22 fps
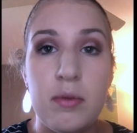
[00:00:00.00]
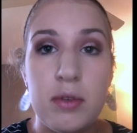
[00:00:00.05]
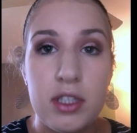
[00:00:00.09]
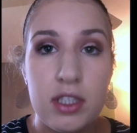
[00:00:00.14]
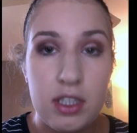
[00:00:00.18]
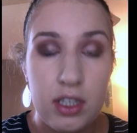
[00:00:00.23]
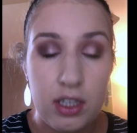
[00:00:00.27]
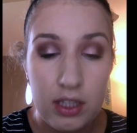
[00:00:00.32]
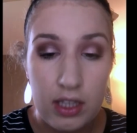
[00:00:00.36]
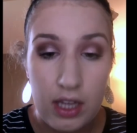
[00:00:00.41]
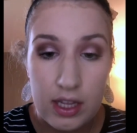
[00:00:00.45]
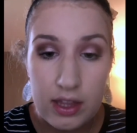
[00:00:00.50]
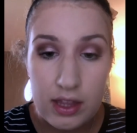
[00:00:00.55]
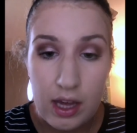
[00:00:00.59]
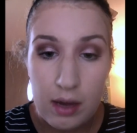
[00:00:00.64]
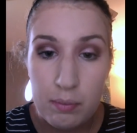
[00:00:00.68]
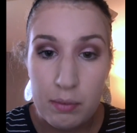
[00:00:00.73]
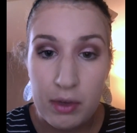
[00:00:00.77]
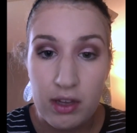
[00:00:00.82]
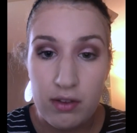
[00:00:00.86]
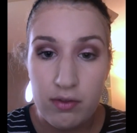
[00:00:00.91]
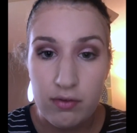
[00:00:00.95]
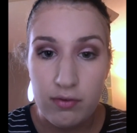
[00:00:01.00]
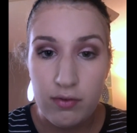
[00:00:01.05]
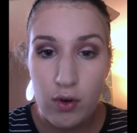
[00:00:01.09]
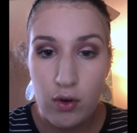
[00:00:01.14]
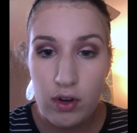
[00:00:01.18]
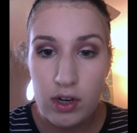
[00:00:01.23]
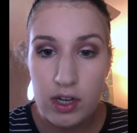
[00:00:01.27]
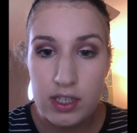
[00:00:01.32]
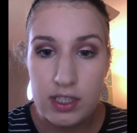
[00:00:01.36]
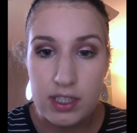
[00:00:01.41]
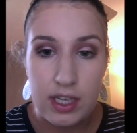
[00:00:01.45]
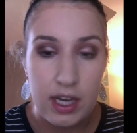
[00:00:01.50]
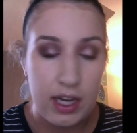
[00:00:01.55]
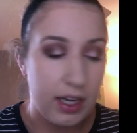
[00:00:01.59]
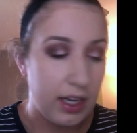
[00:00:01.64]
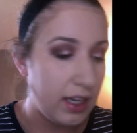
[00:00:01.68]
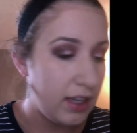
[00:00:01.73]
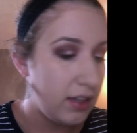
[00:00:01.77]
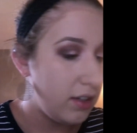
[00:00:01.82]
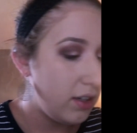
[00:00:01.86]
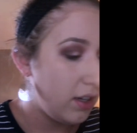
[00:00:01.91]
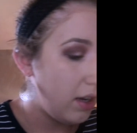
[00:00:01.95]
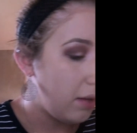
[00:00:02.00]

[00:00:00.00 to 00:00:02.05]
just gonna let that be for a second.